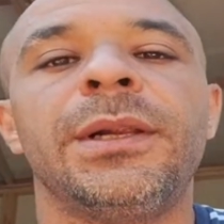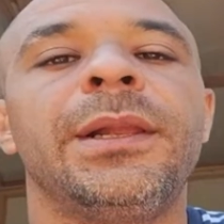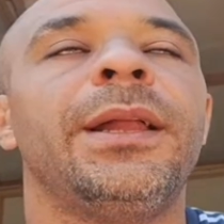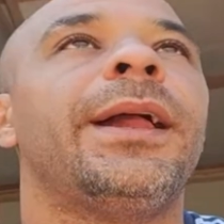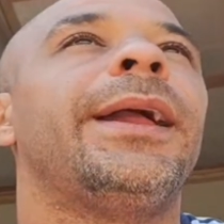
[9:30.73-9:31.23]

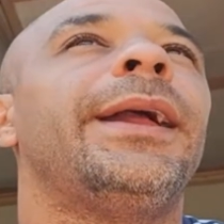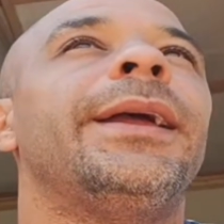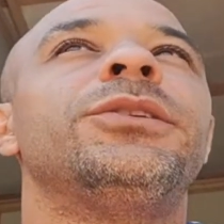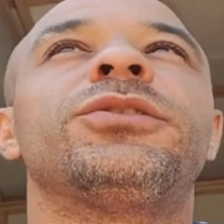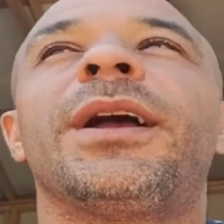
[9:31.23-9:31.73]
and
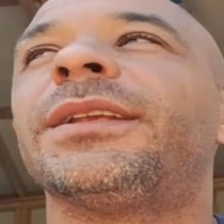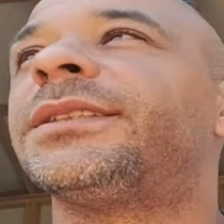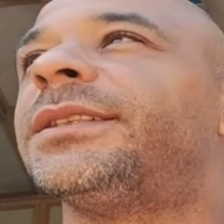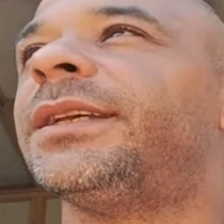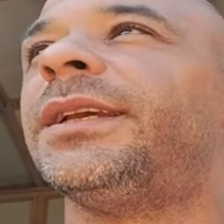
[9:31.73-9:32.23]
try to
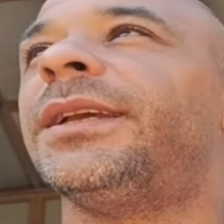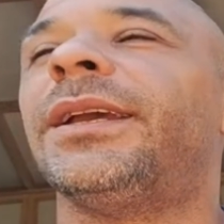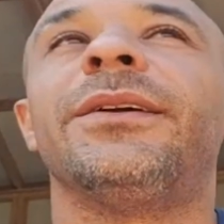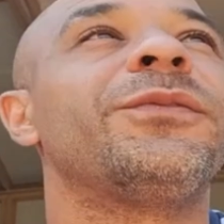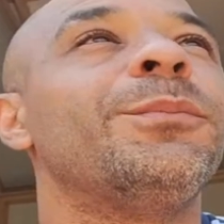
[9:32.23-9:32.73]
see
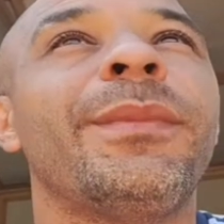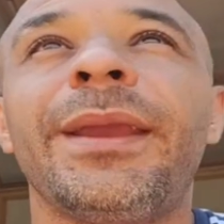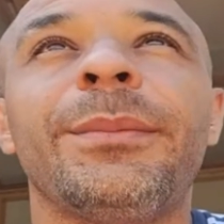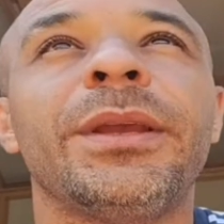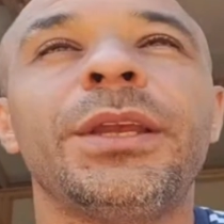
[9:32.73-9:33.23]
if
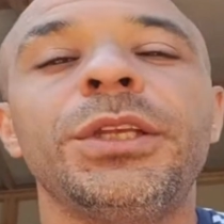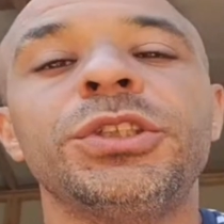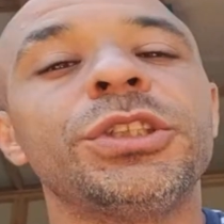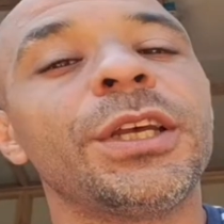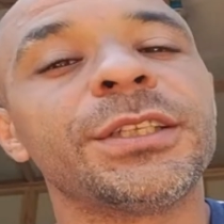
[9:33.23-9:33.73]
maybe,
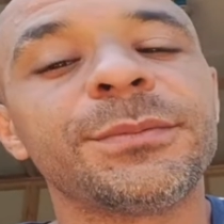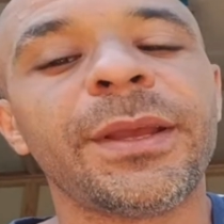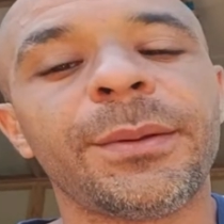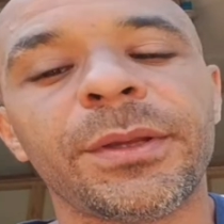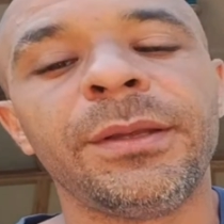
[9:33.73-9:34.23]
just
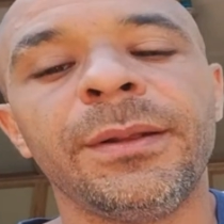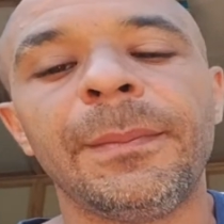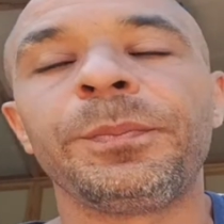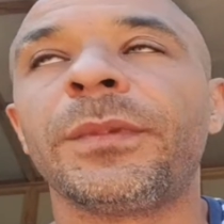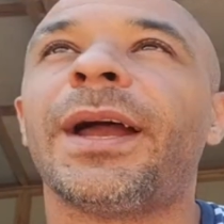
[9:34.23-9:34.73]
maybe,
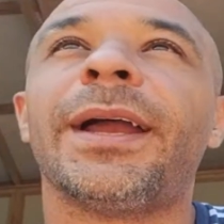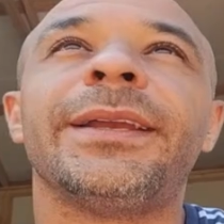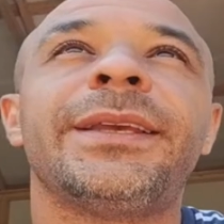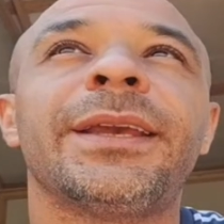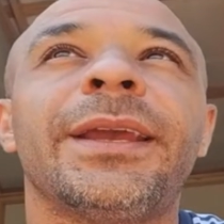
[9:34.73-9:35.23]
I
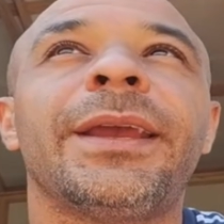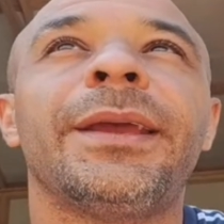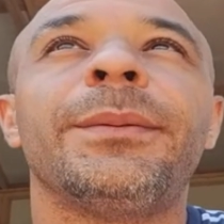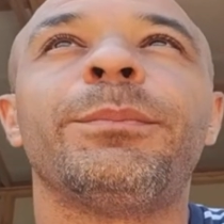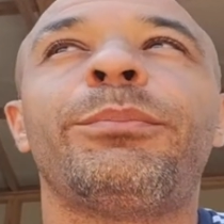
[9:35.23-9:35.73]

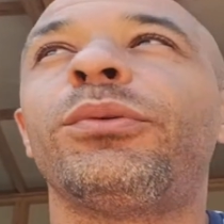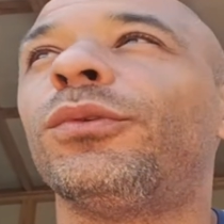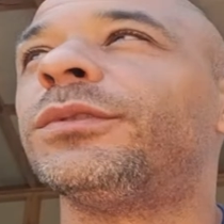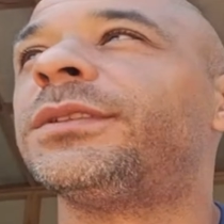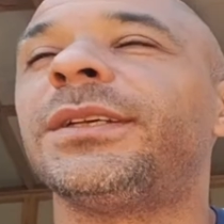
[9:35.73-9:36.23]
can pull
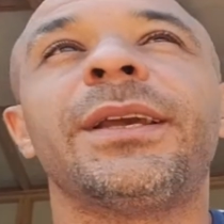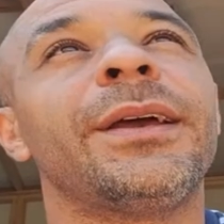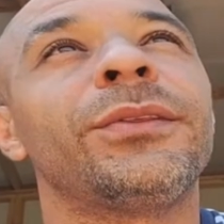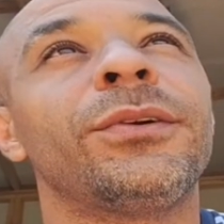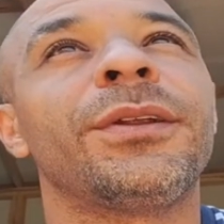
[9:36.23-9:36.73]

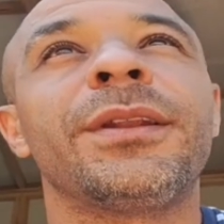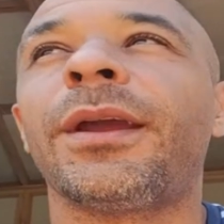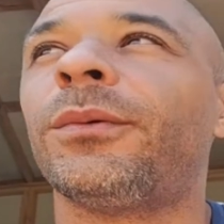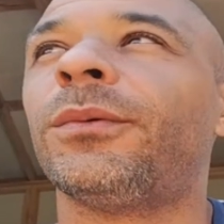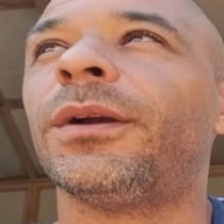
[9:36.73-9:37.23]
together a
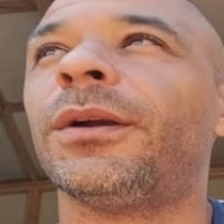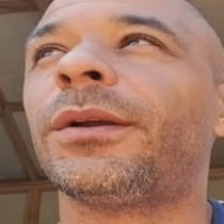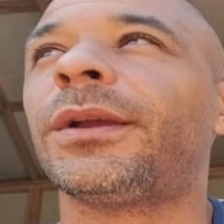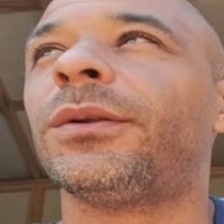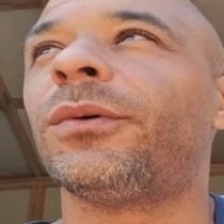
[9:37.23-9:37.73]
network
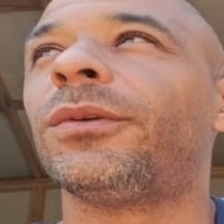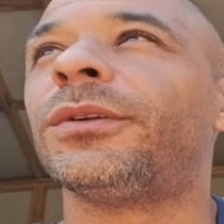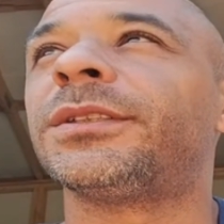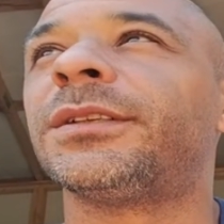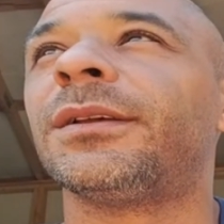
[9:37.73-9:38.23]
in order
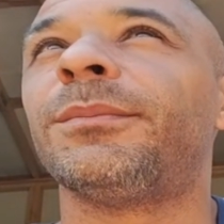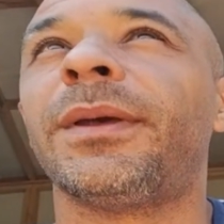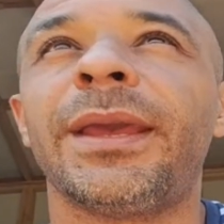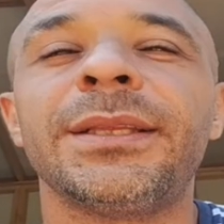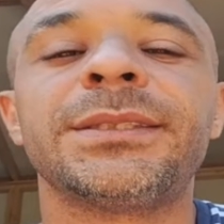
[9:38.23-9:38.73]
to
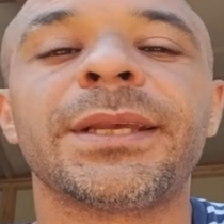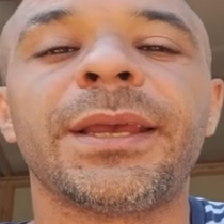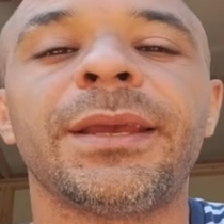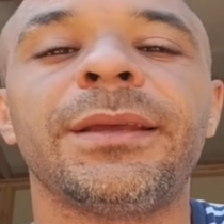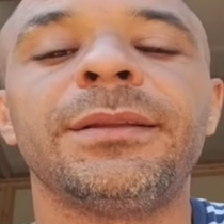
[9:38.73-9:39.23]

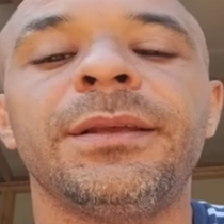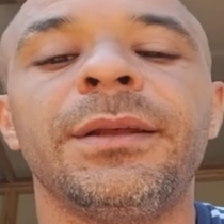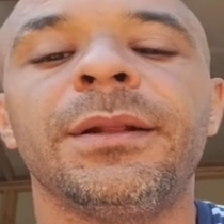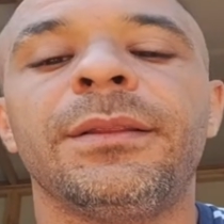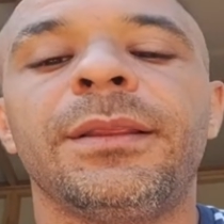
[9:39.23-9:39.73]
maintain
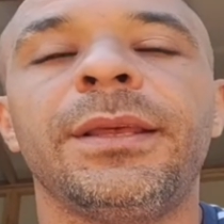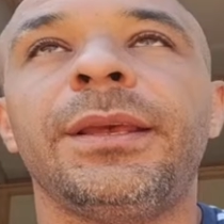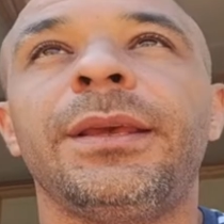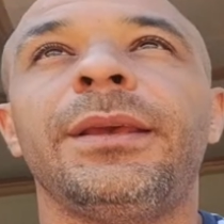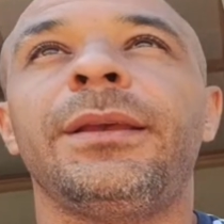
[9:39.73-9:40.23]

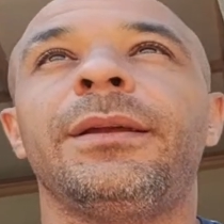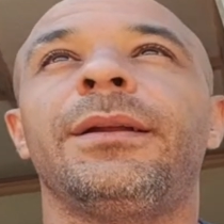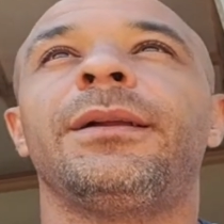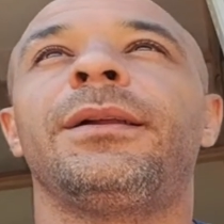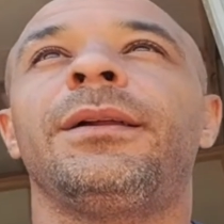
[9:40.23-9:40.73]
the
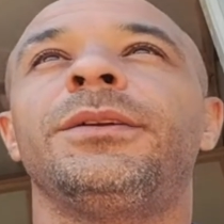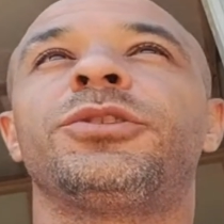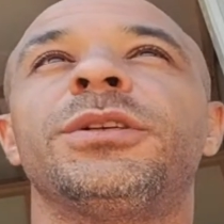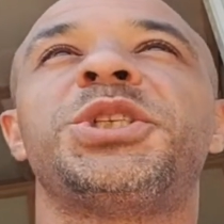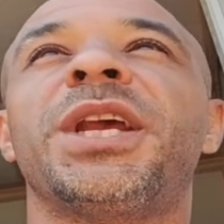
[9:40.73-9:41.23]

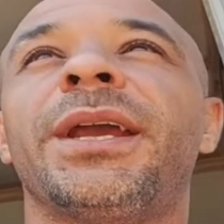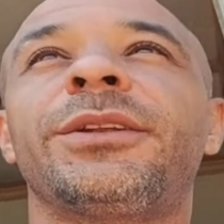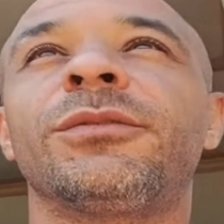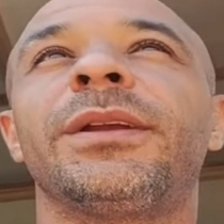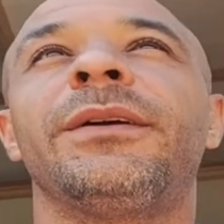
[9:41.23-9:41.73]

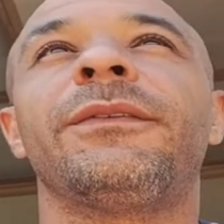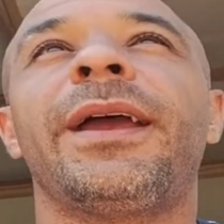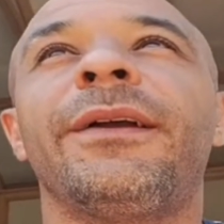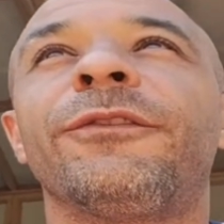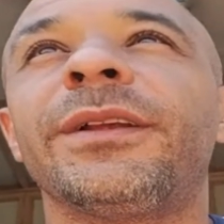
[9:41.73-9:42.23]
trajectory of
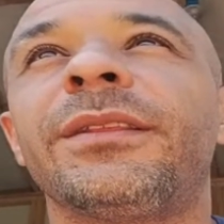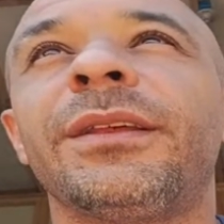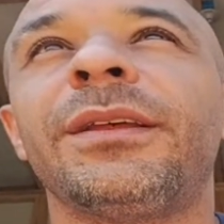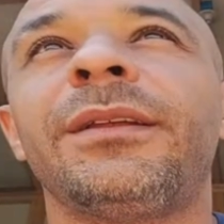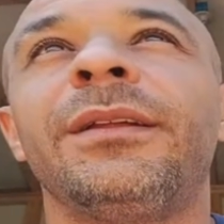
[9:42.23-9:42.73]

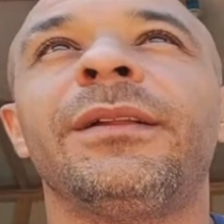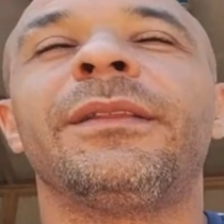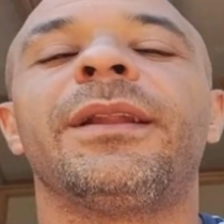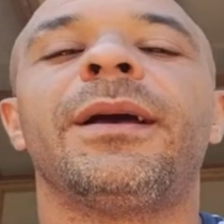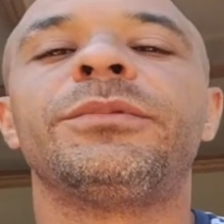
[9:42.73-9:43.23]
everything that
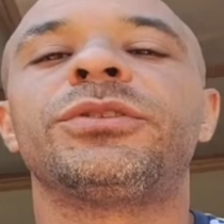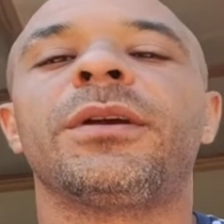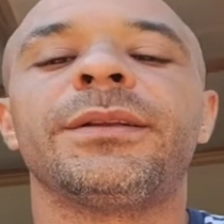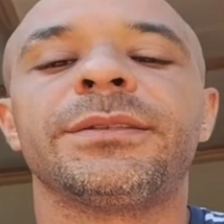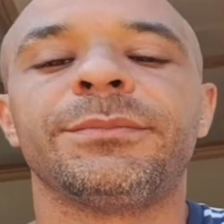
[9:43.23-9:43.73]
I'm trying
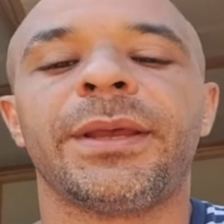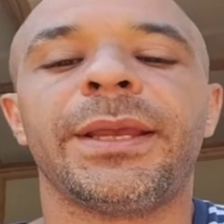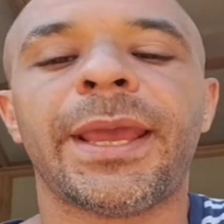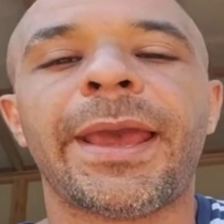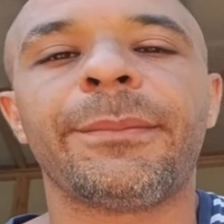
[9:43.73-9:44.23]
to make
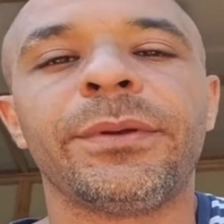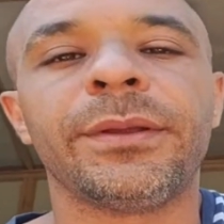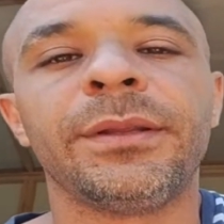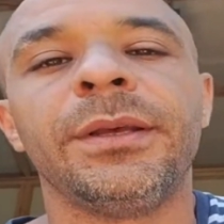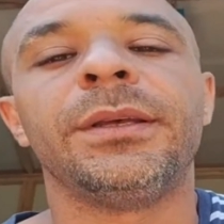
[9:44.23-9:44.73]

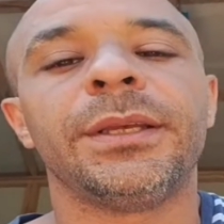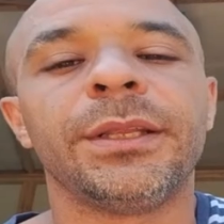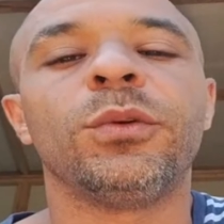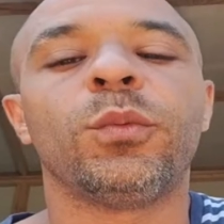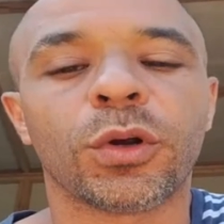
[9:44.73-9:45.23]
happen in the
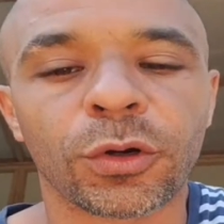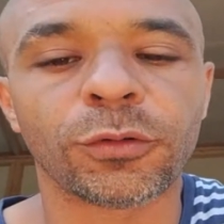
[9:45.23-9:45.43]
world.